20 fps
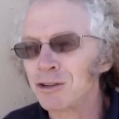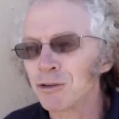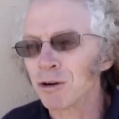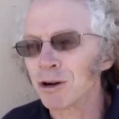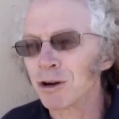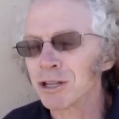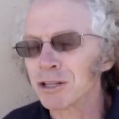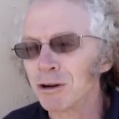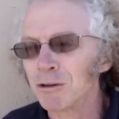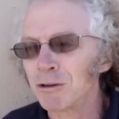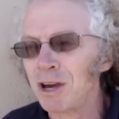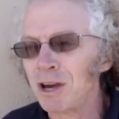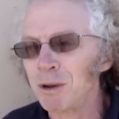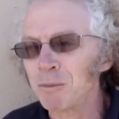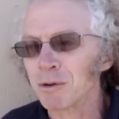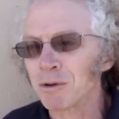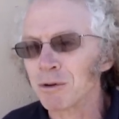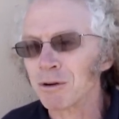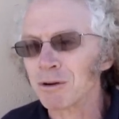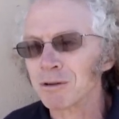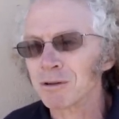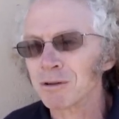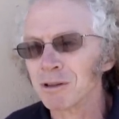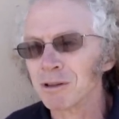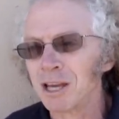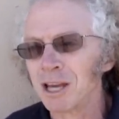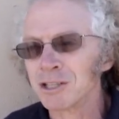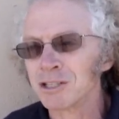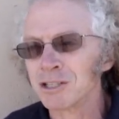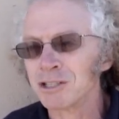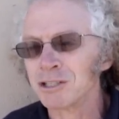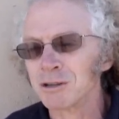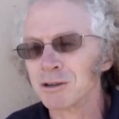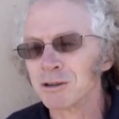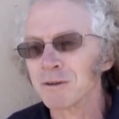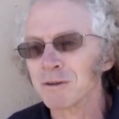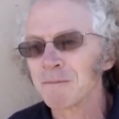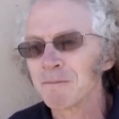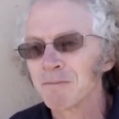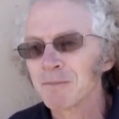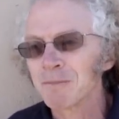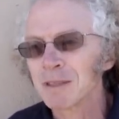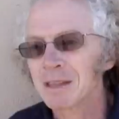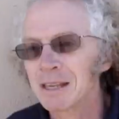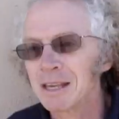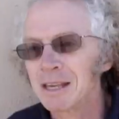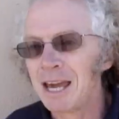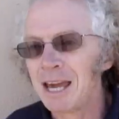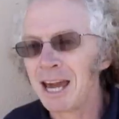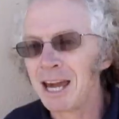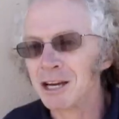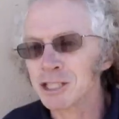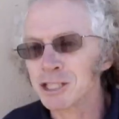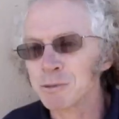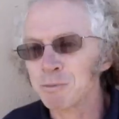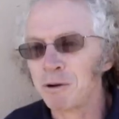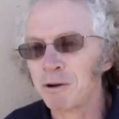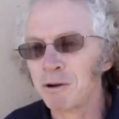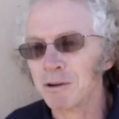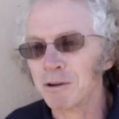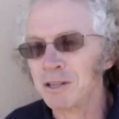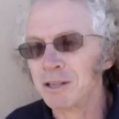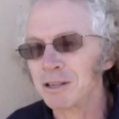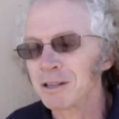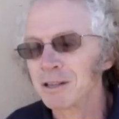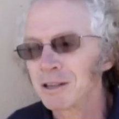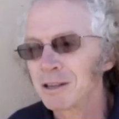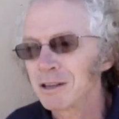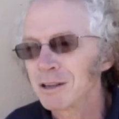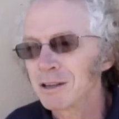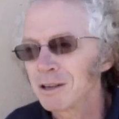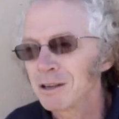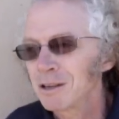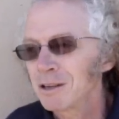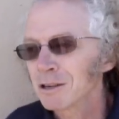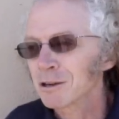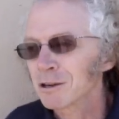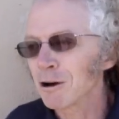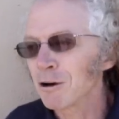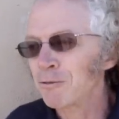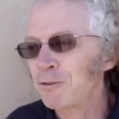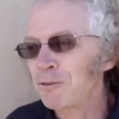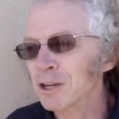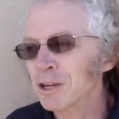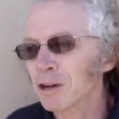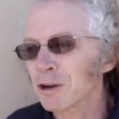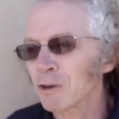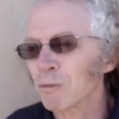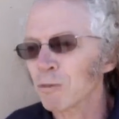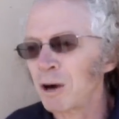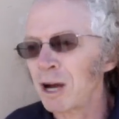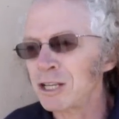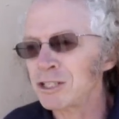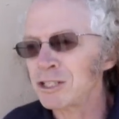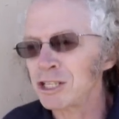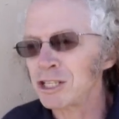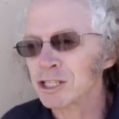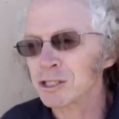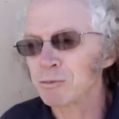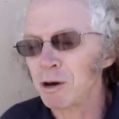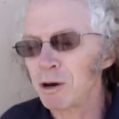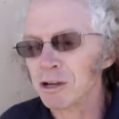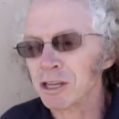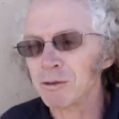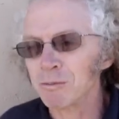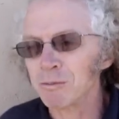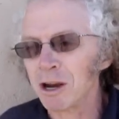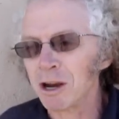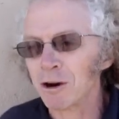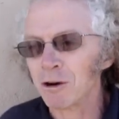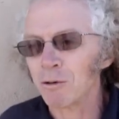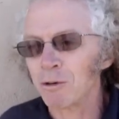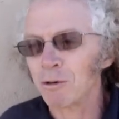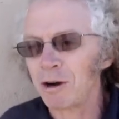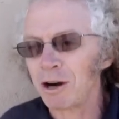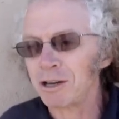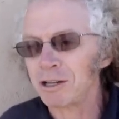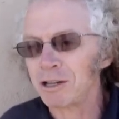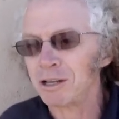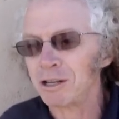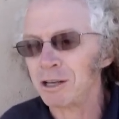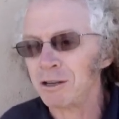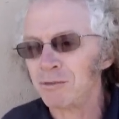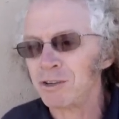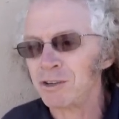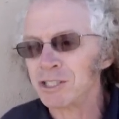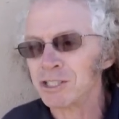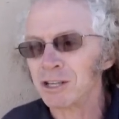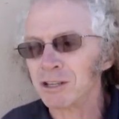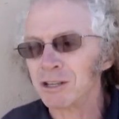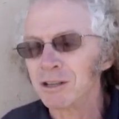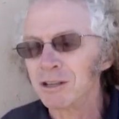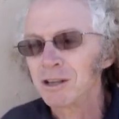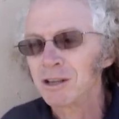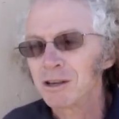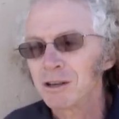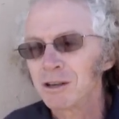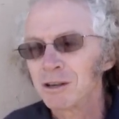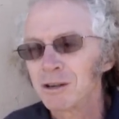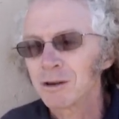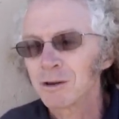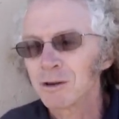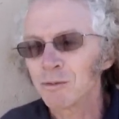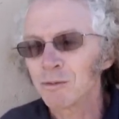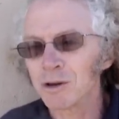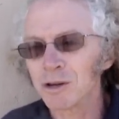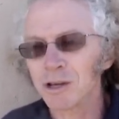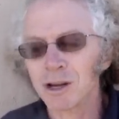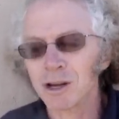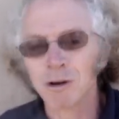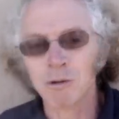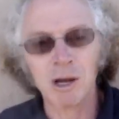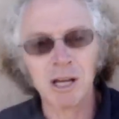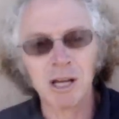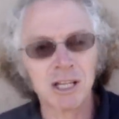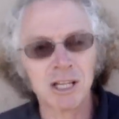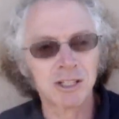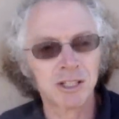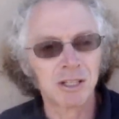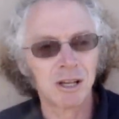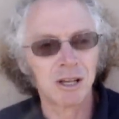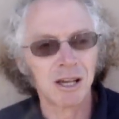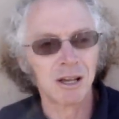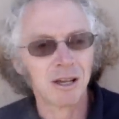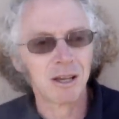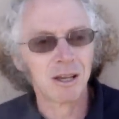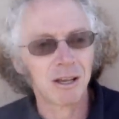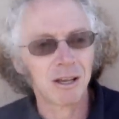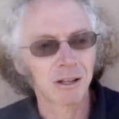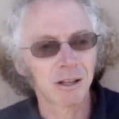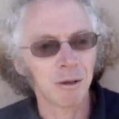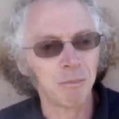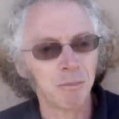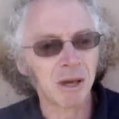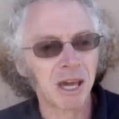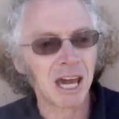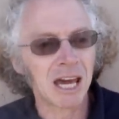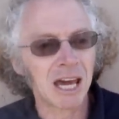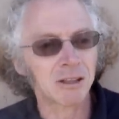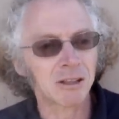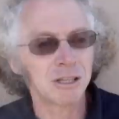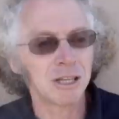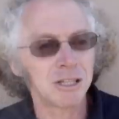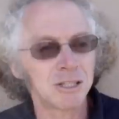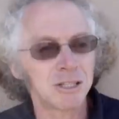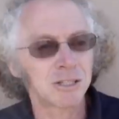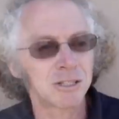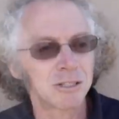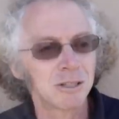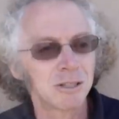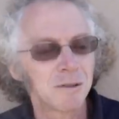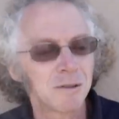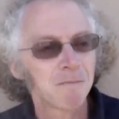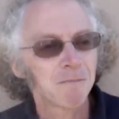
during November last year, a house party. Go figure, why is he smoking marijuana if he's one of our greatest Olympic athletes